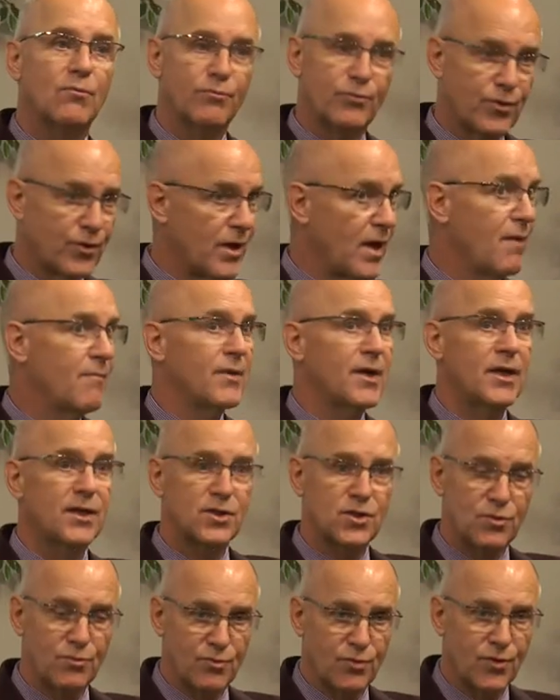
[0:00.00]
preeminent,
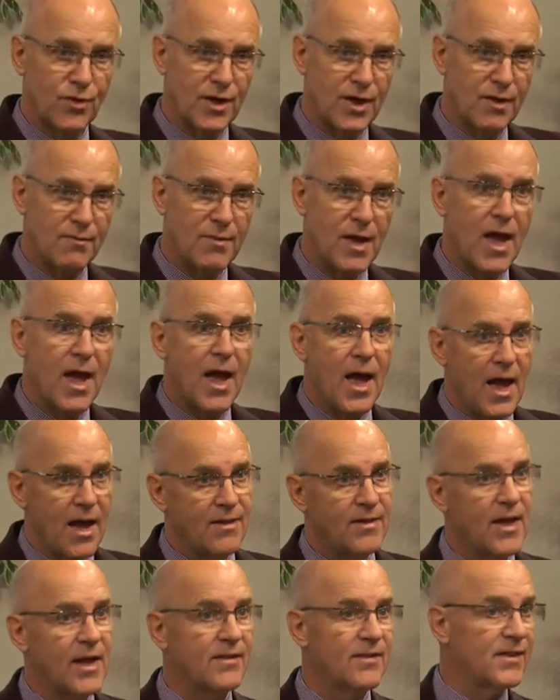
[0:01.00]
supreme,
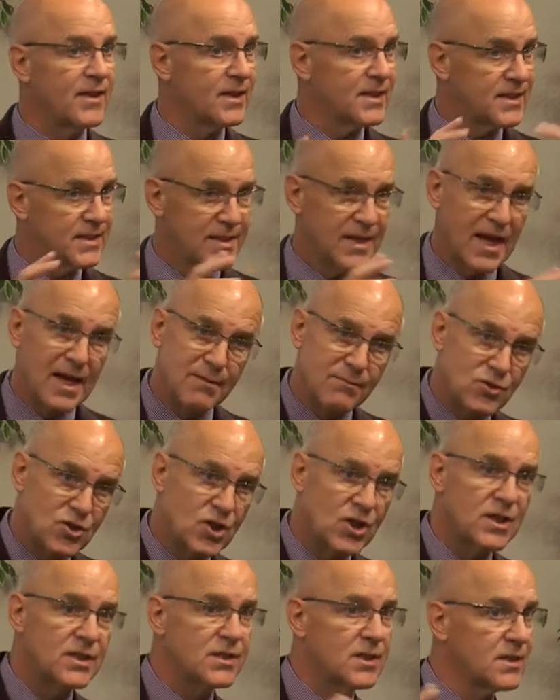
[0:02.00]
and that this same
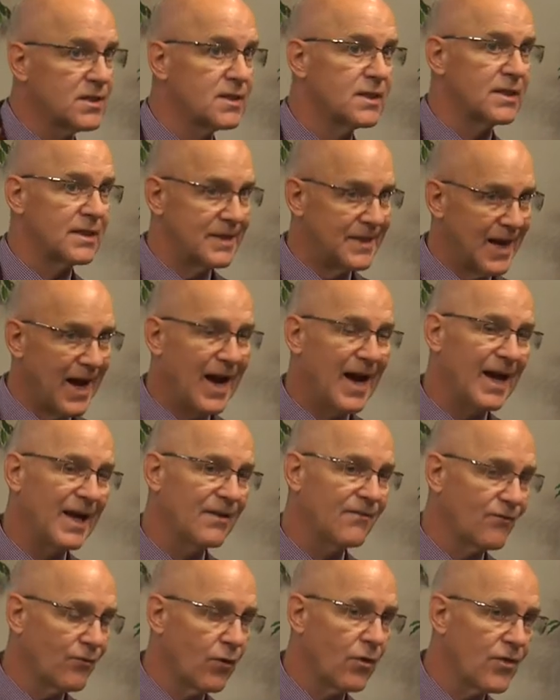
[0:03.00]
Jesus
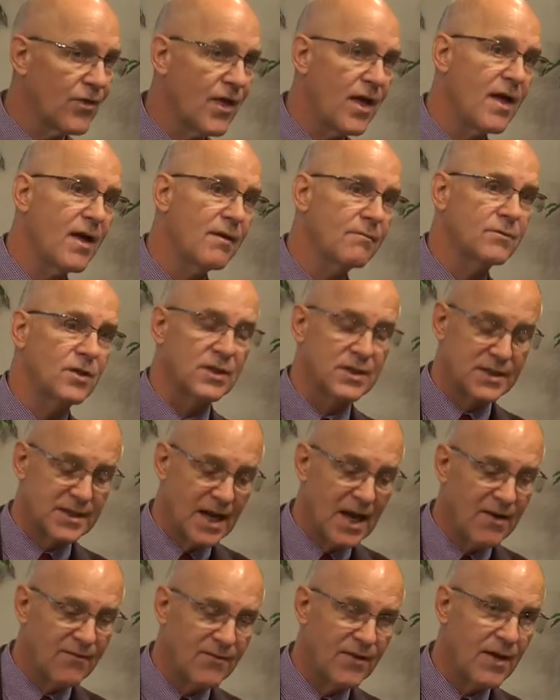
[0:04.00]
died for them to
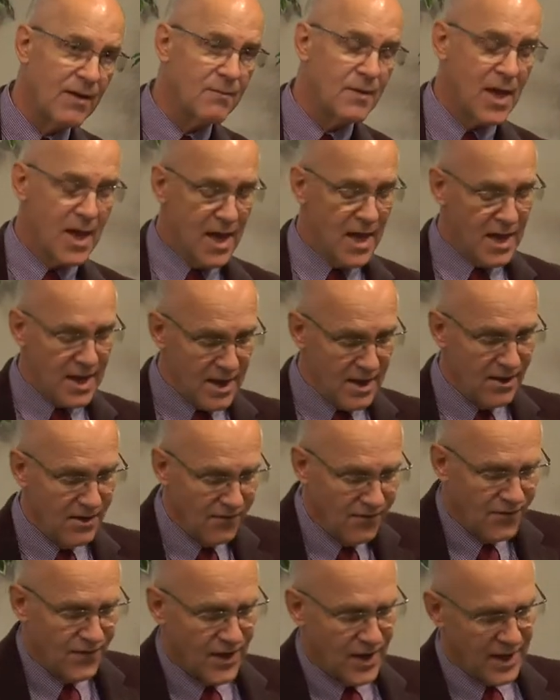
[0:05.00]
save them.
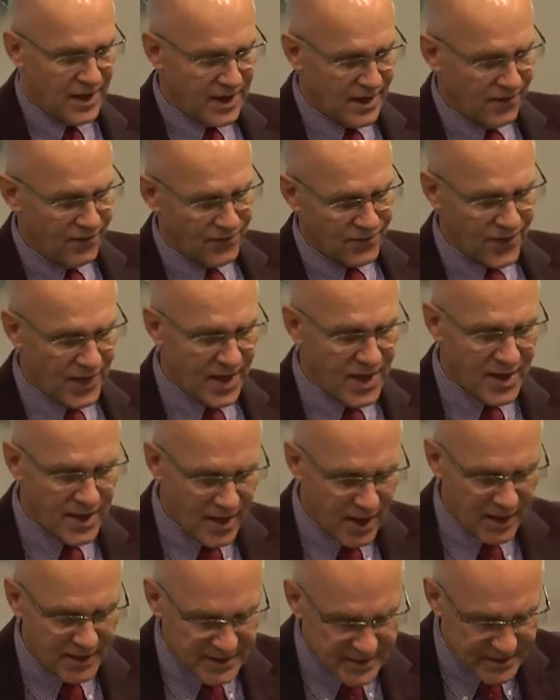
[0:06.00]
If they
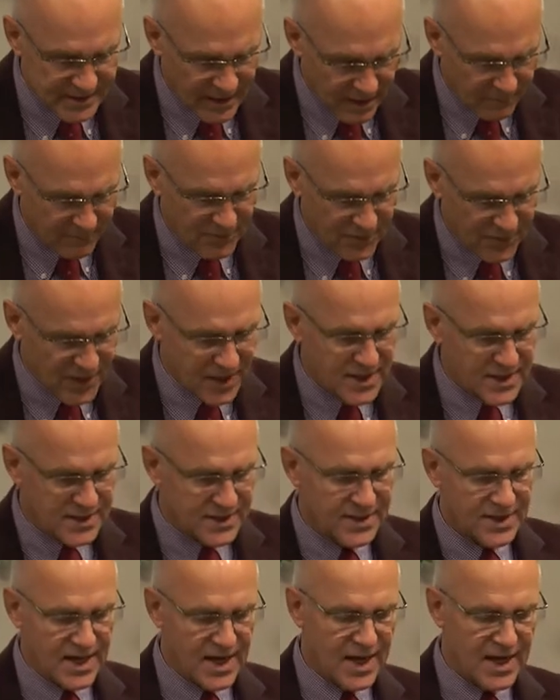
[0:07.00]
accept these
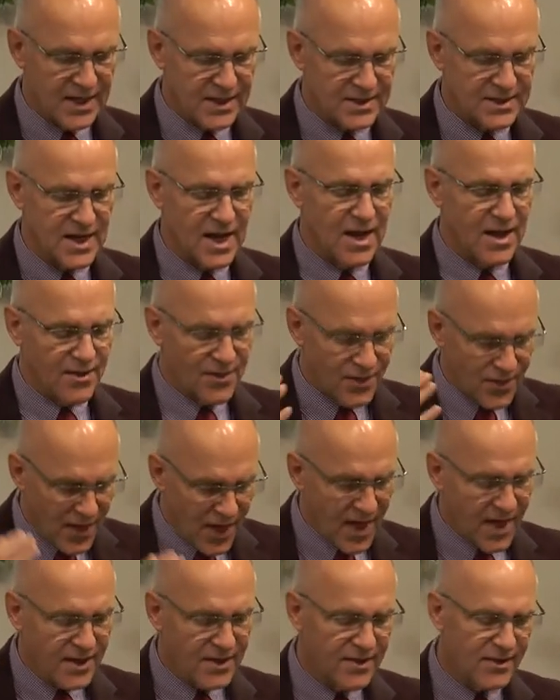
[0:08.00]
things,
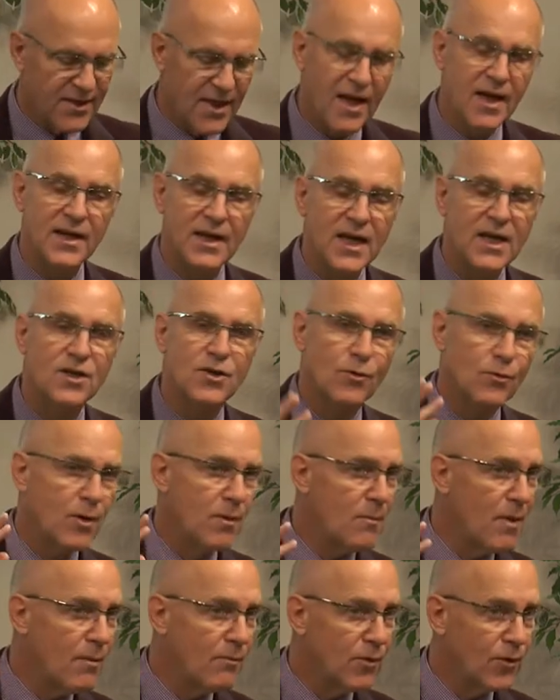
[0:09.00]
then they need to
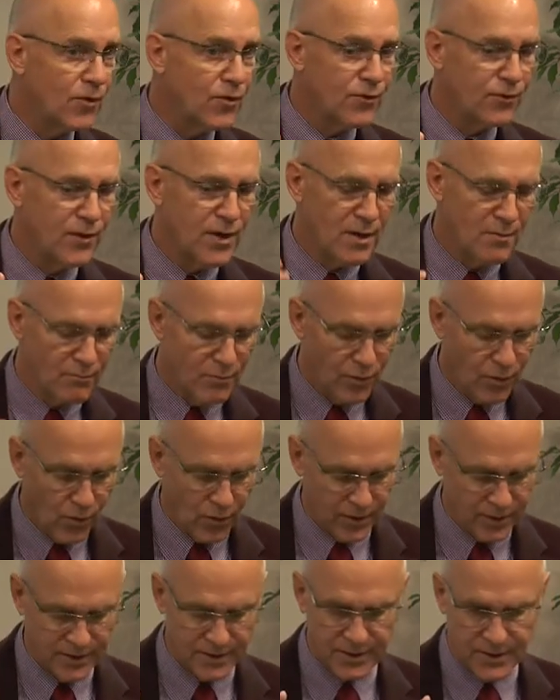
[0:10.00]
remember 3
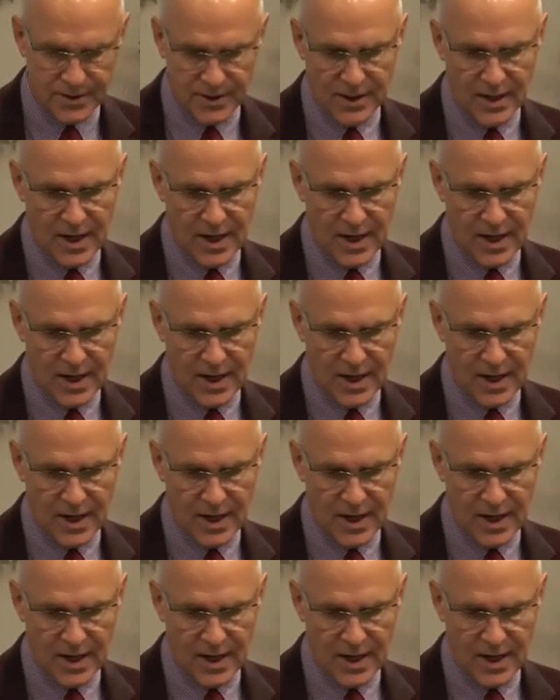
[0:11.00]
important